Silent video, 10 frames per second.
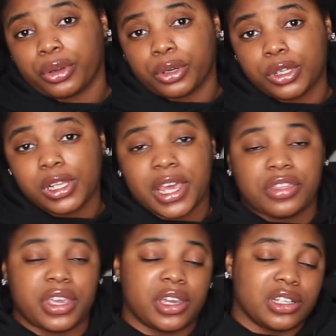Earl,
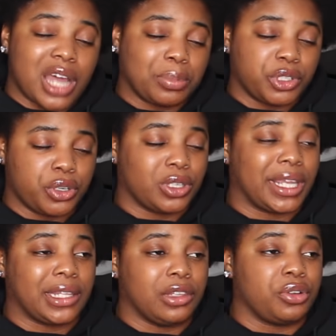and they adopted her
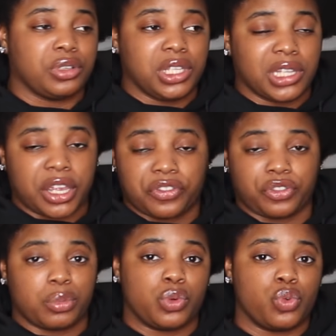like literally like
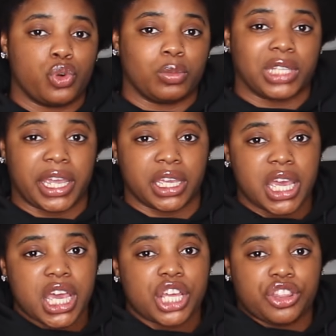from the womb. Like,
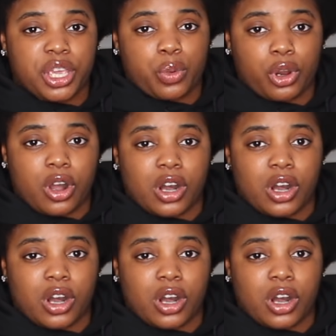they were